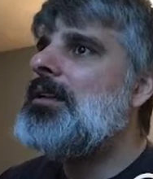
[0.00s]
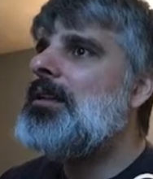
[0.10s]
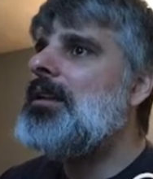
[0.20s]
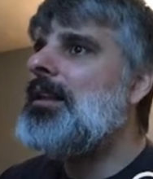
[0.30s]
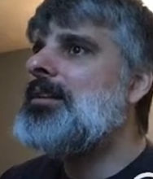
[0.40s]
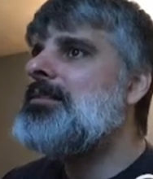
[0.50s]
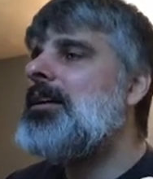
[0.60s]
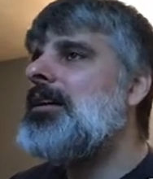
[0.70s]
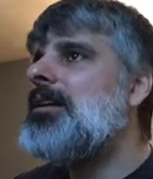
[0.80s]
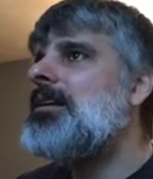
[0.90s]
it
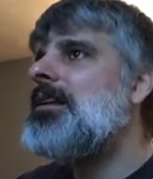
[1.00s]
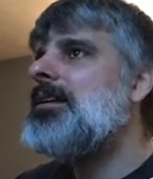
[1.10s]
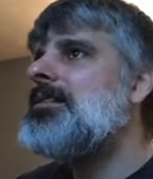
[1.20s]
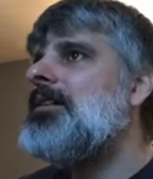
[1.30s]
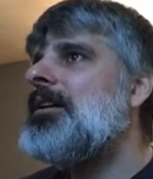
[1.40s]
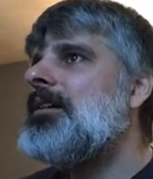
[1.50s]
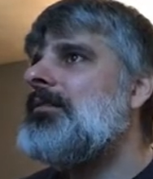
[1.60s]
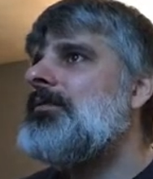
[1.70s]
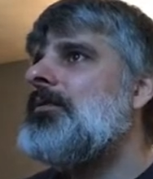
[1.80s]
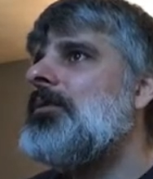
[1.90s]
likes slotting
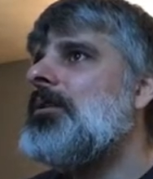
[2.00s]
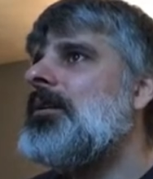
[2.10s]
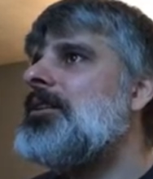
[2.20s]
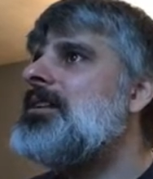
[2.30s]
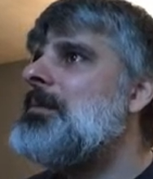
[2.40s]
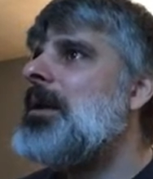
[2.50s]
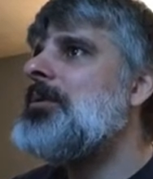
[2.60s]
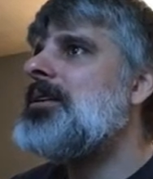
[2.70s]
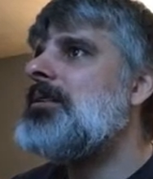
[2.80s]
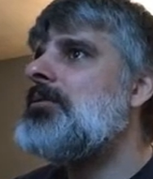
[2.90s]
the 4. At the same
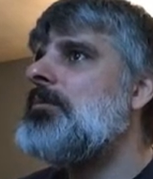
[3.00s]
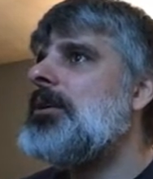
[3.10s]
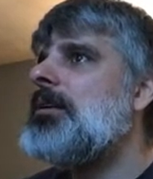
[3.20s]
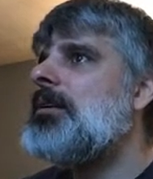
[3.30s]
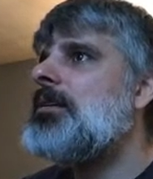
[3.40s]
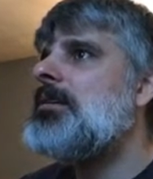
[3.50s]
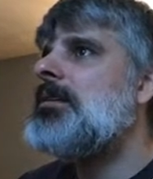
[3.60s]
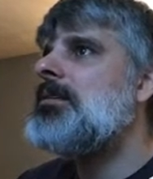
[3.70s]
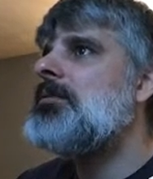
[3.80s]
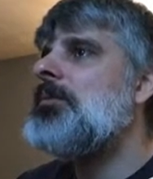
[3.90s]
time, it's like
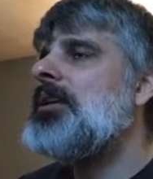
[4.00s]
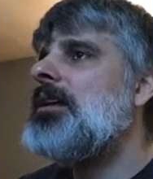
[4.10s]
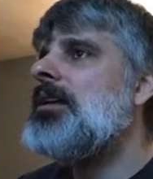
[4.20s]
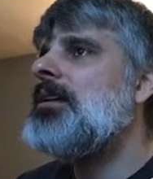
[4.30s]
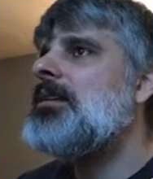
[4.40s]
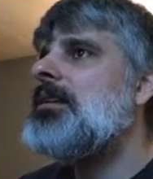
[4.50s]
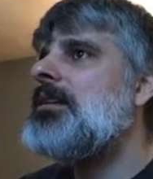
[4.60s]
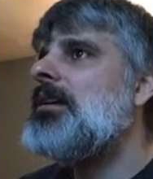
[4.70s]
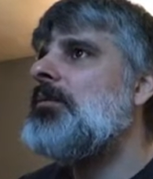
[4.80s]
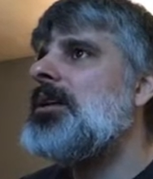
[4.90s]
duplicating
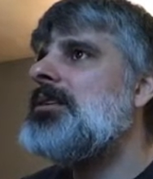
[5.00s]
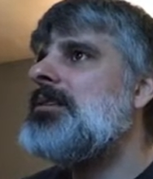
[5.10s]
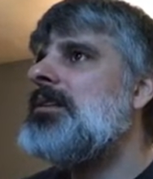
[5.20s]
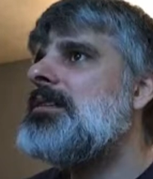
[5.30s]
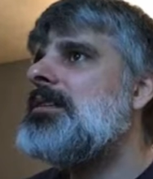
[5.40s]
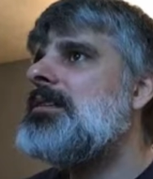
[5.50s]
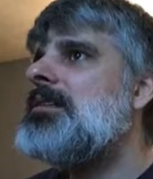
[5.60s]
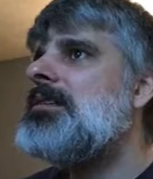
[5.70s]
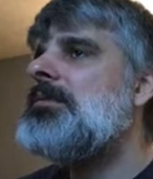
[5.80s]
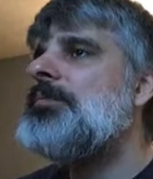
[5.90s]
white's
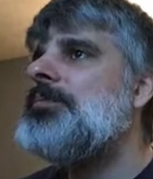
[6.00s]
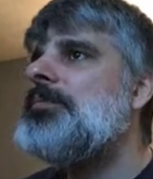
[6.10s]
aces.